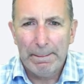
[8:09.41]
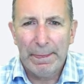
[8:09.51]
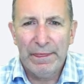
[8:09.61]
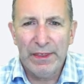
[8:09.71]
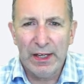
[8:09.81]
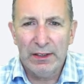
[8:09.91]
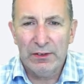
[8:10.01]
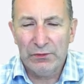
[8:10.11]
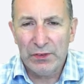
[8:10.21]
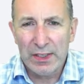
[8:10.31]
then
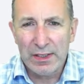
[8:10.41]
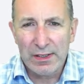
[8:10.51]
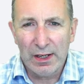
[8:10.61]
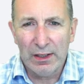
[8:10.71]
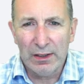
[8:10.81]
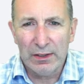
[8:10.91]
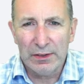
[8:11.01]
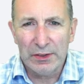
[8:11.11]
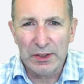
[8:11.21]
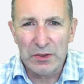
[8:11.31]
fees are
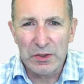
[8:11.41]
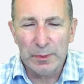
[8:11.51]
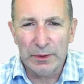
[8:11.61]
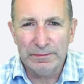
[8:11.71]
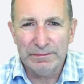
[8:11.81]
negotiable.